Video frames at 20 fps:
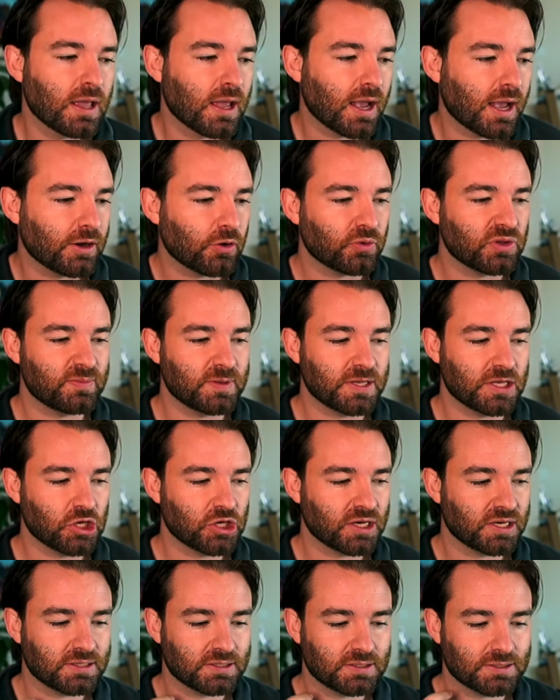I'd always be good
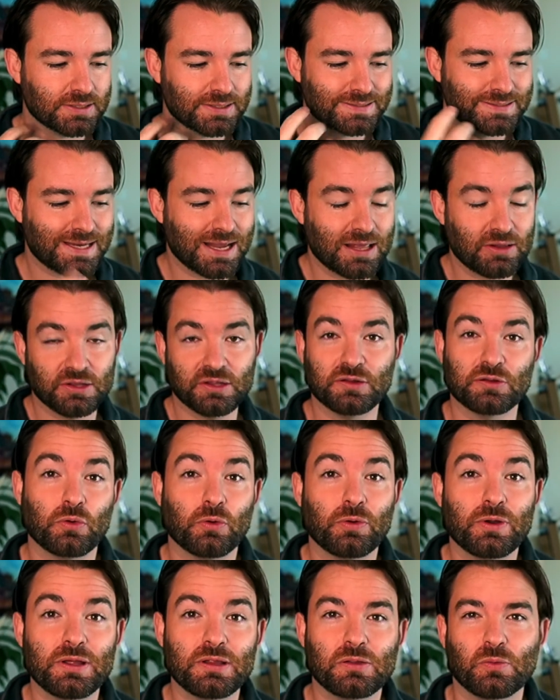at telling
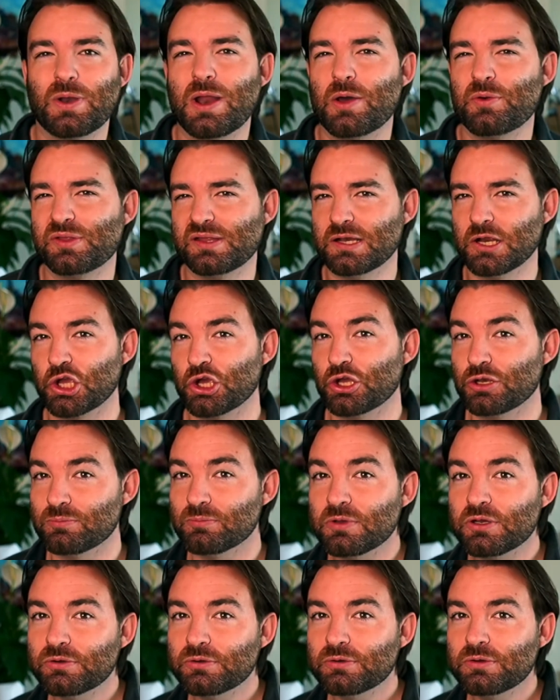stories when I was in a good
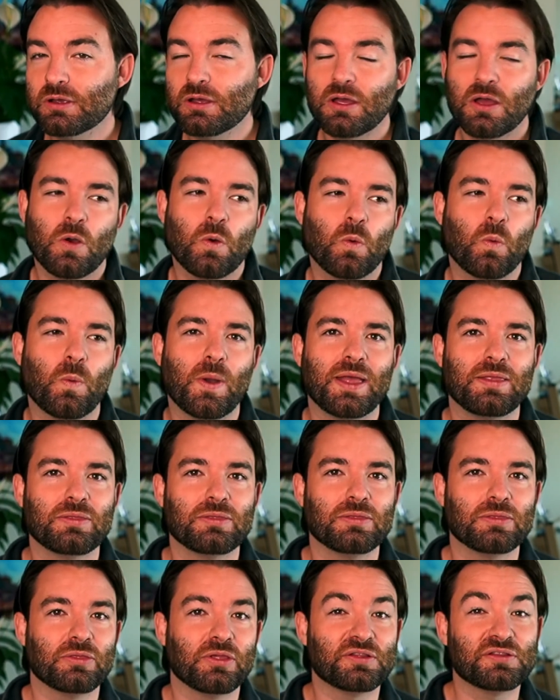mood,
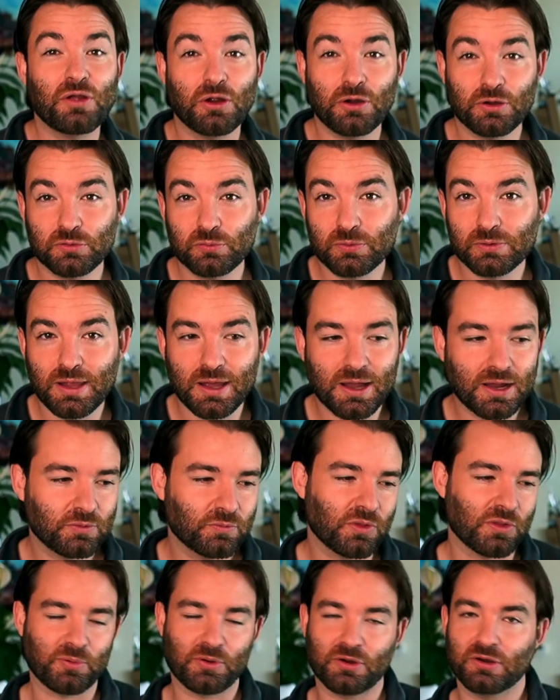when the stars were aligned, when
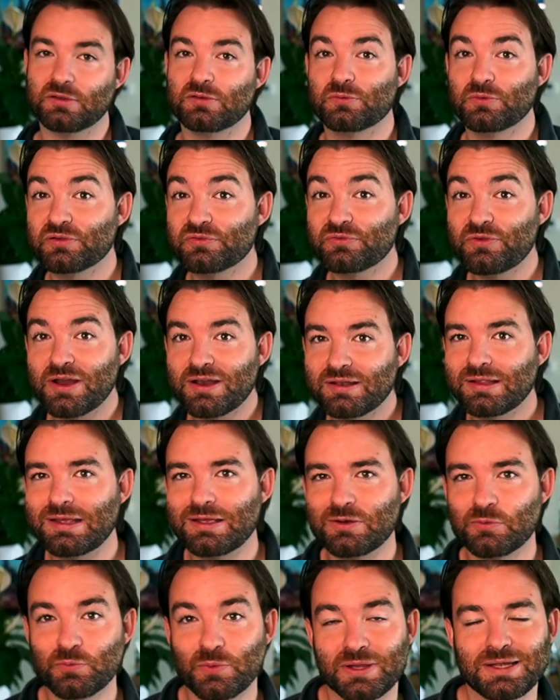the person was friendly
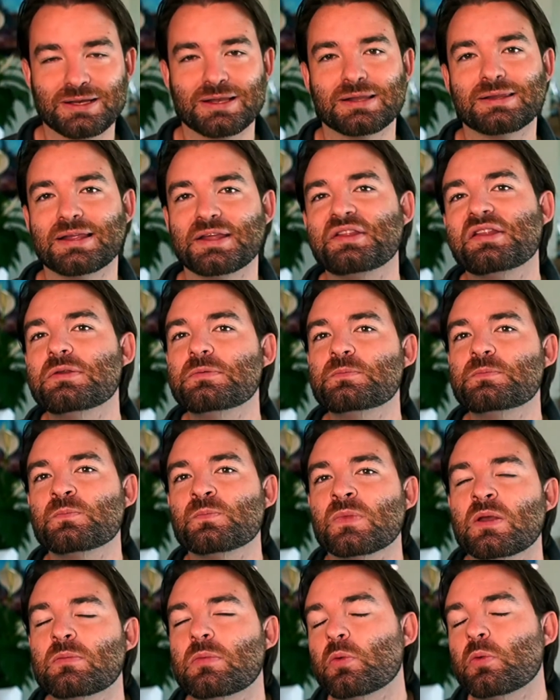and willing to listen.
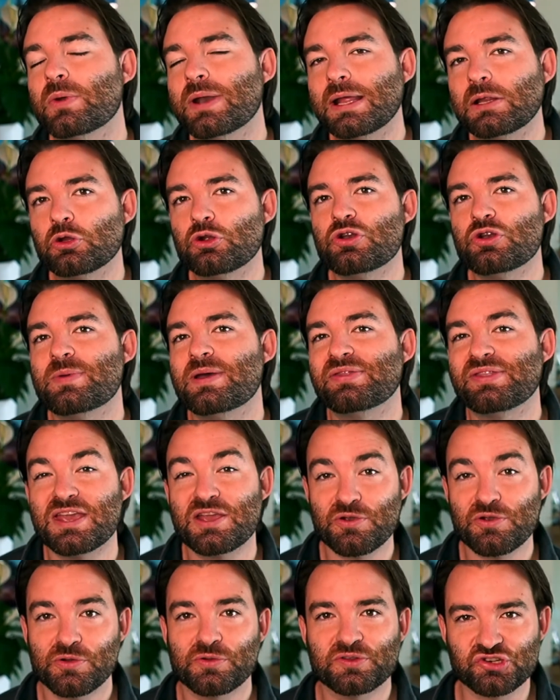But when I learned about the
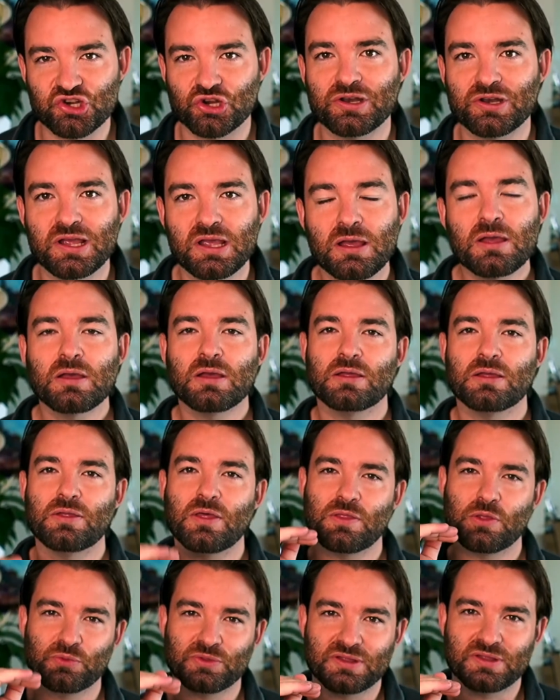hero's journey and that
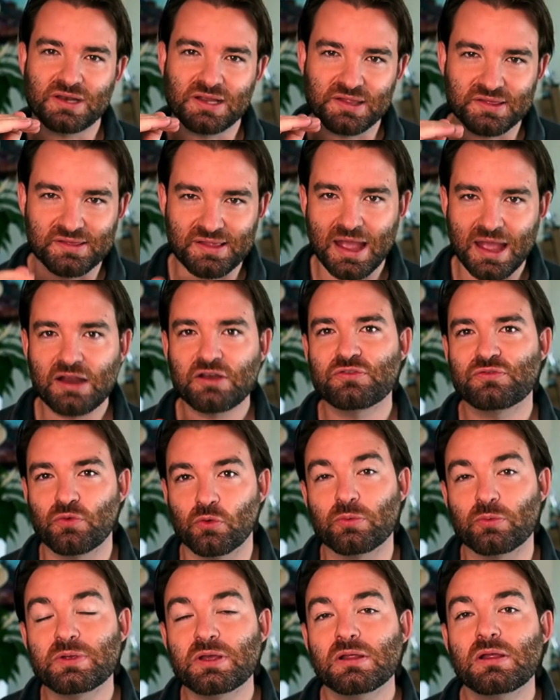there was an exact
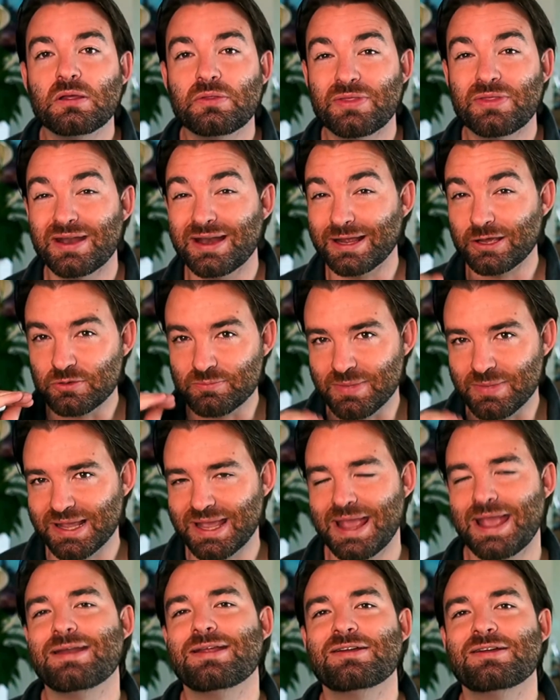formula that I could
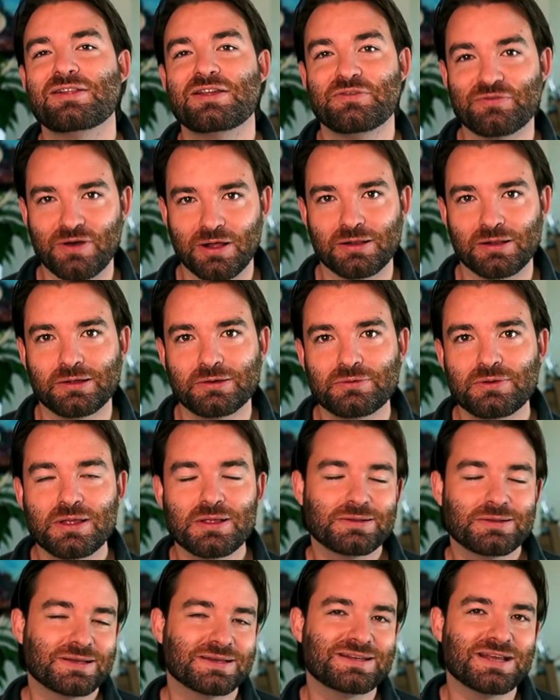mechanically follow
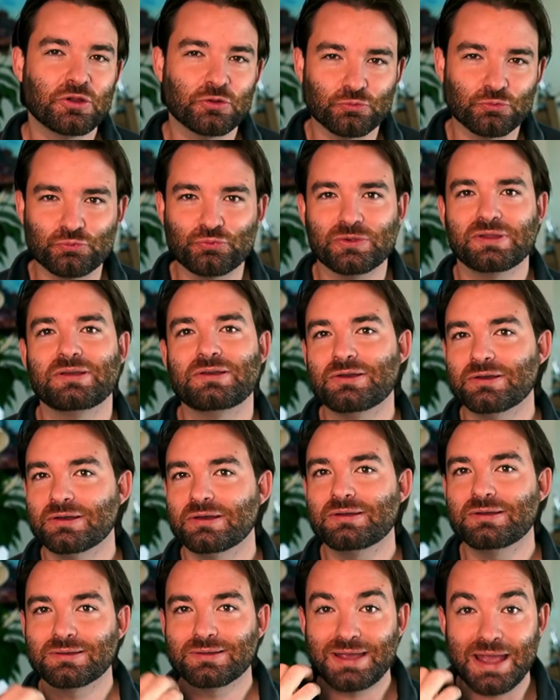to tell a really
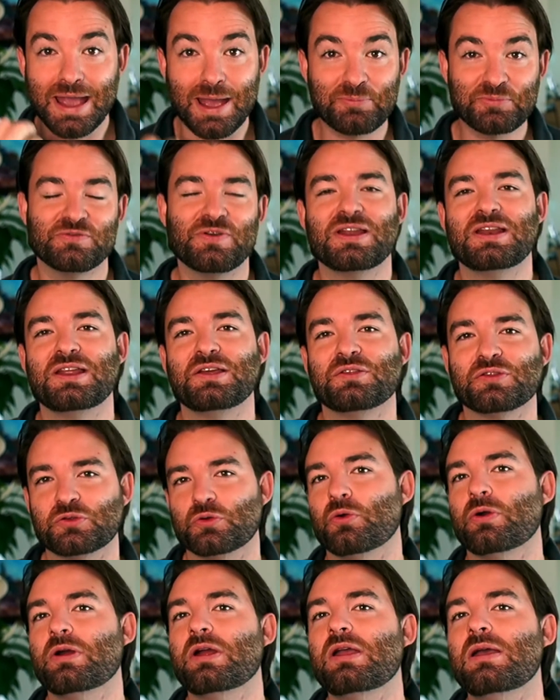good, captivating
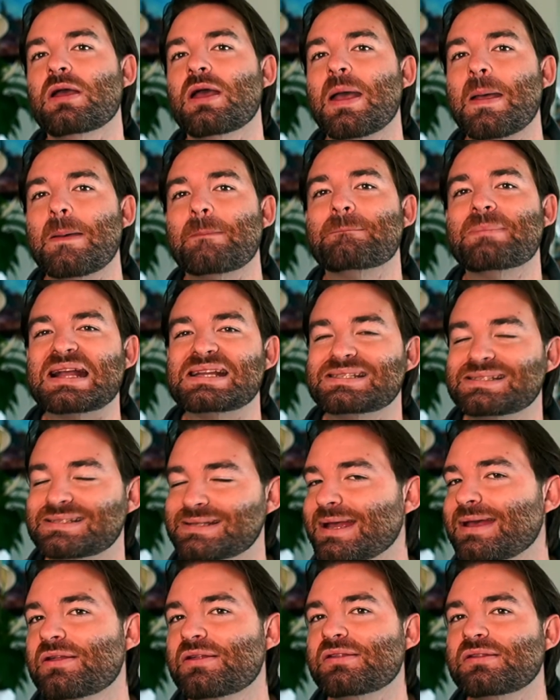story, my
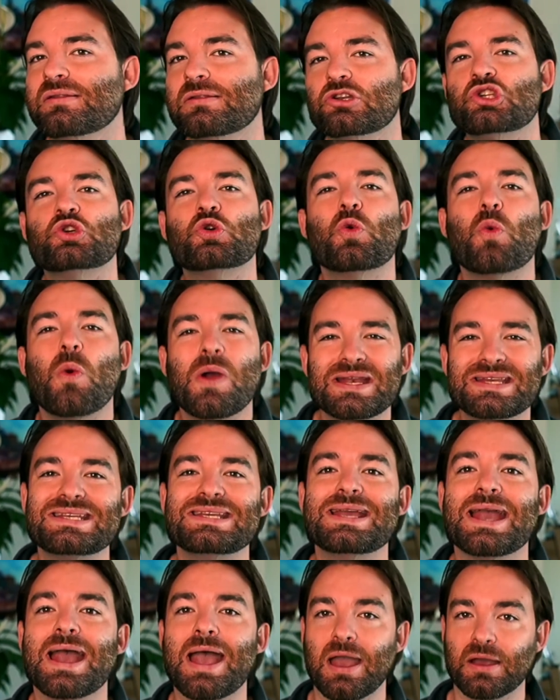sales
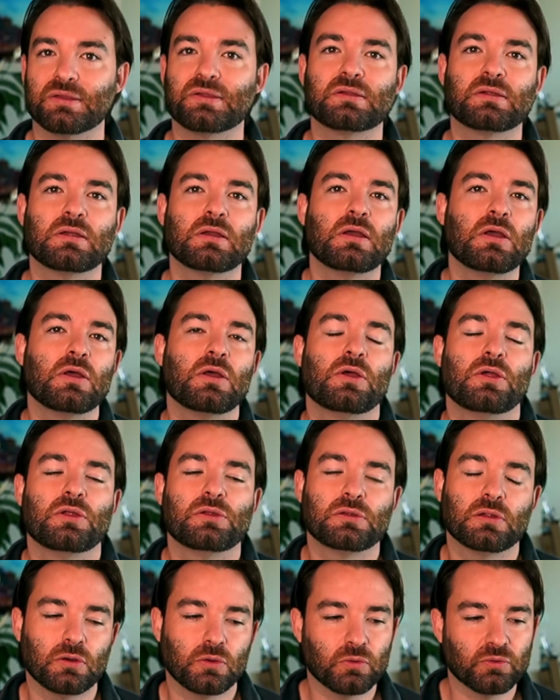20x'd.
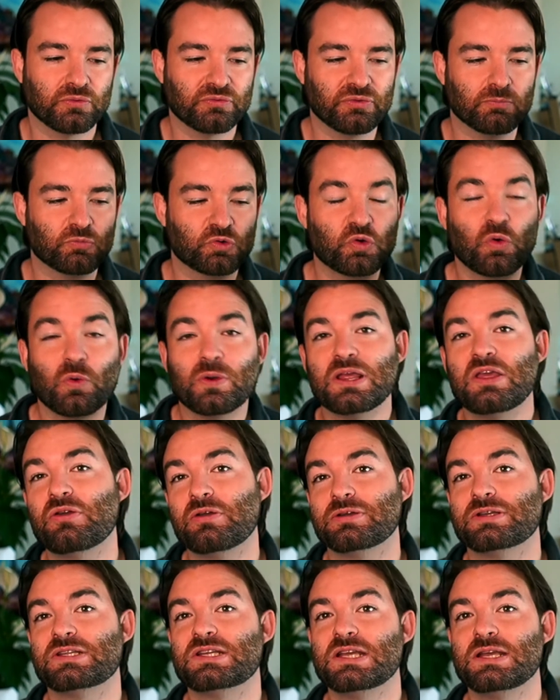So from
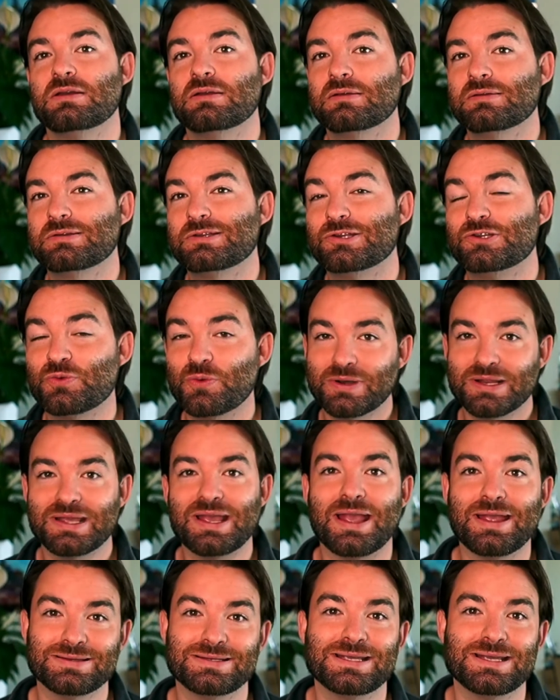2013 to
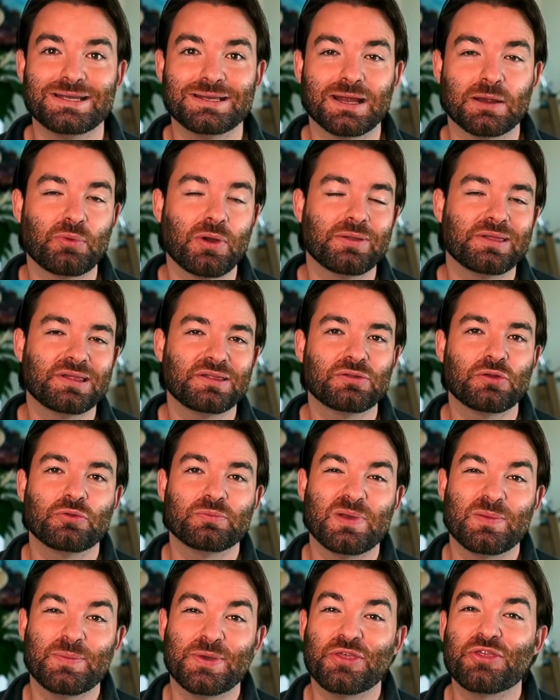2018, I probably sold
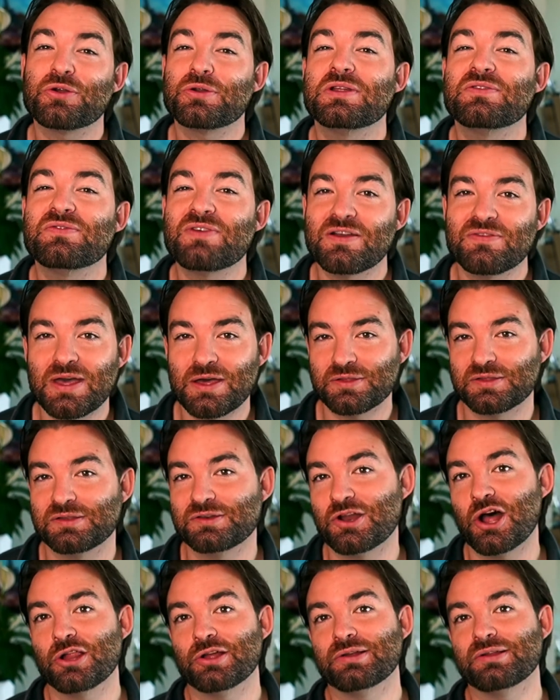maybe
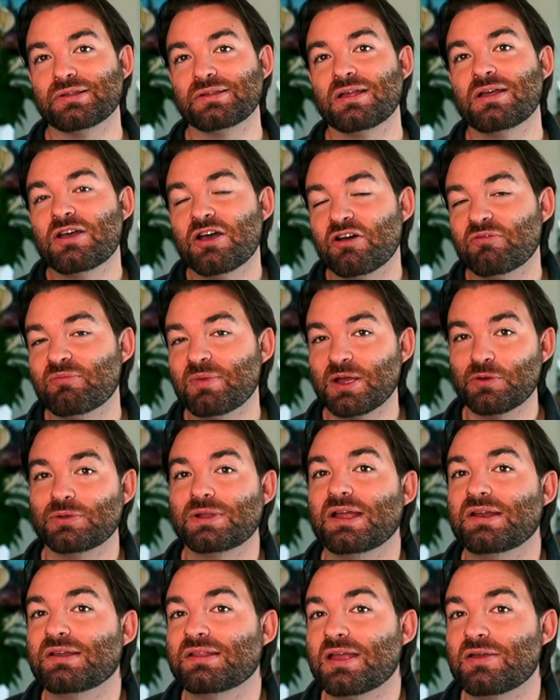$35,000 of my own
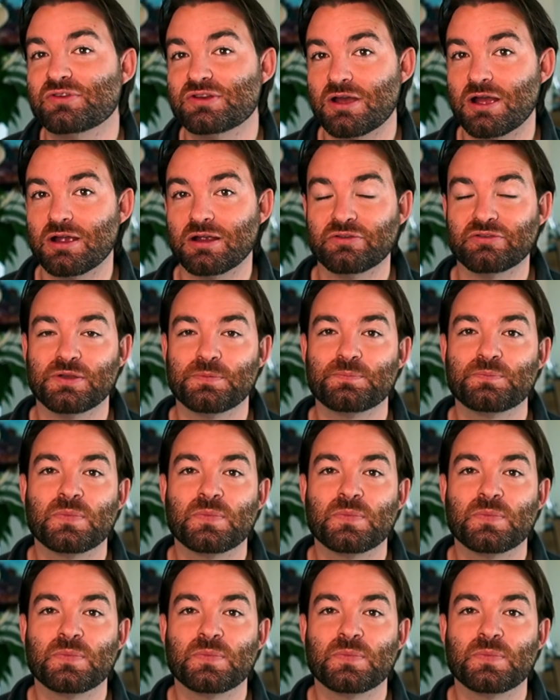landscape photography.